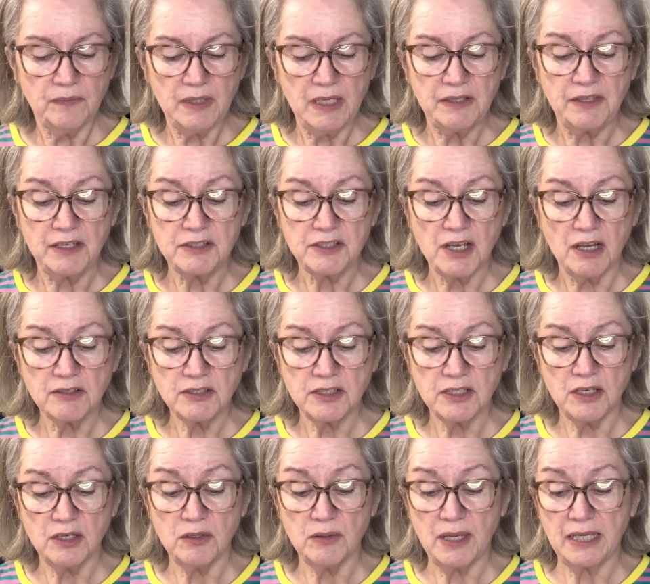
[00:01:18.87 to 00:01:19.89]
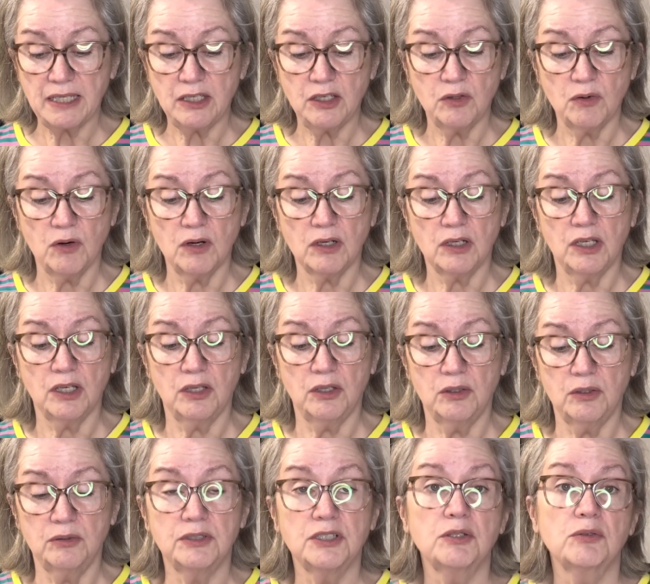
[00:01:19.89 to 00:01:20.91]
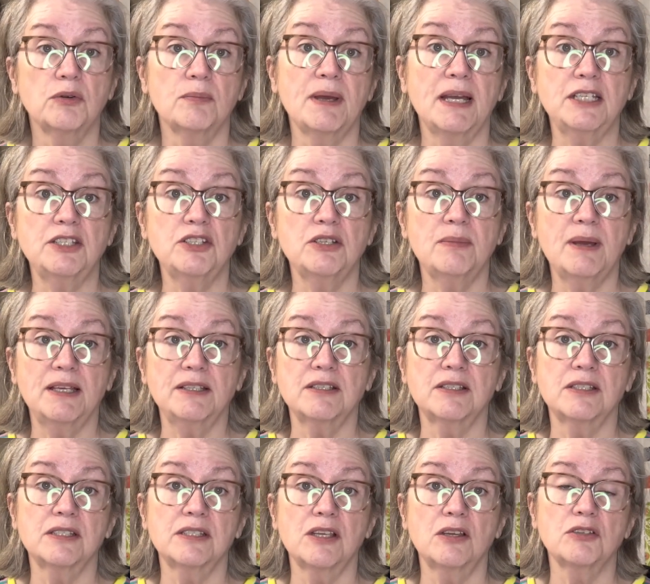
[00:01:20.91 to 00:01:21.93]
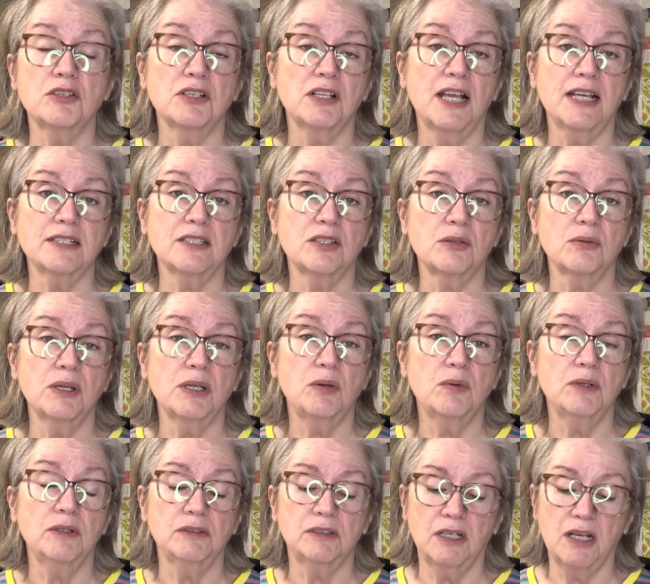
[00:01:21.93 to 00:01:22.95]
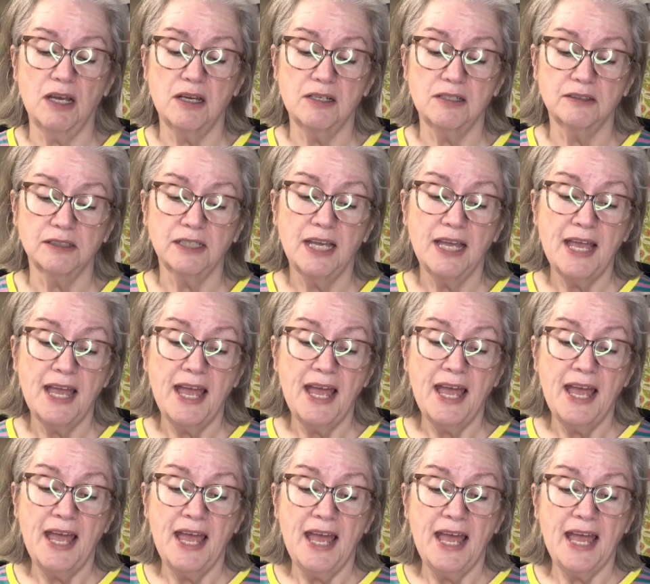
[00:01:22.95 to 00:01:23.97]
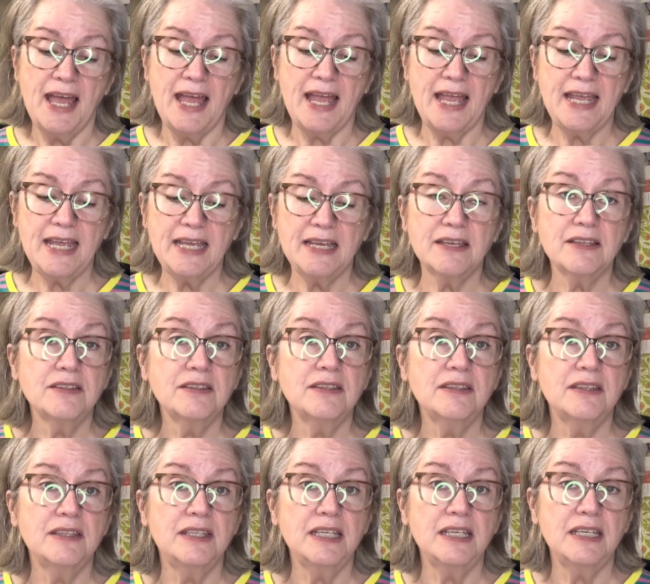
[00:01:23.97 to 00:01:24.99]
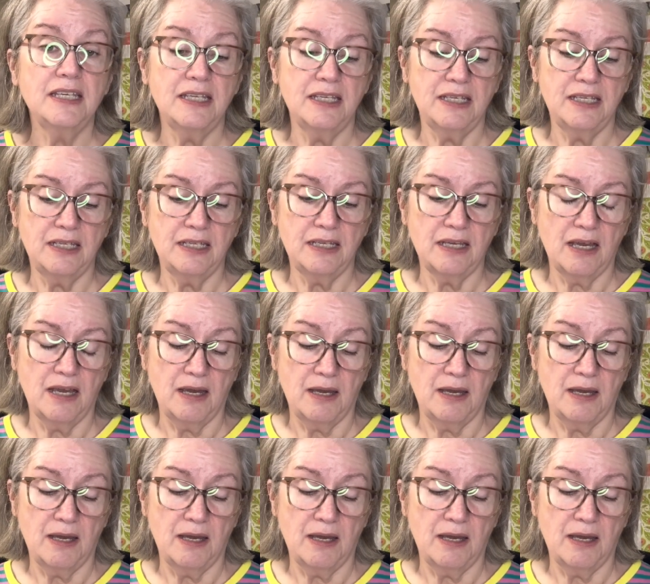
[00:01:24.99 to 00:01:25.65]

There's also a QR code to remind you about the Socialites 3 quilt along, and the